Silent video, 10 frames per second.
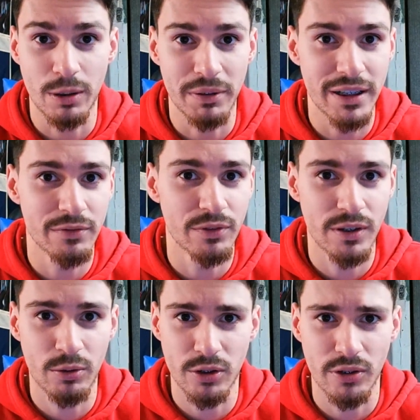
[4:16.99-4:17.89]
I believe
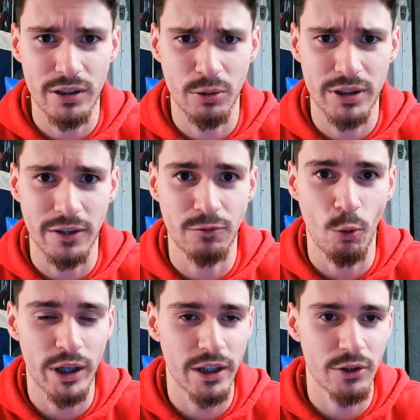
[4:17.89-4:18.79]
there was
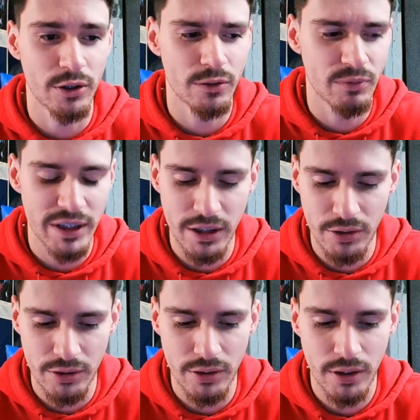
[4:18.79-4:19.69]
50
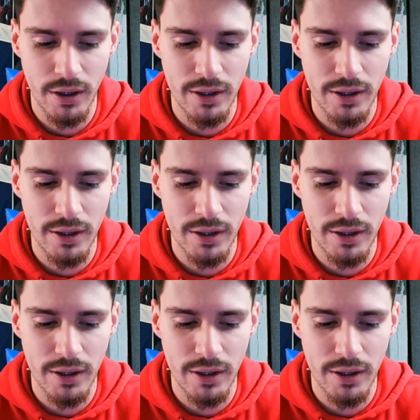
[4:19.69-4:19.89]
other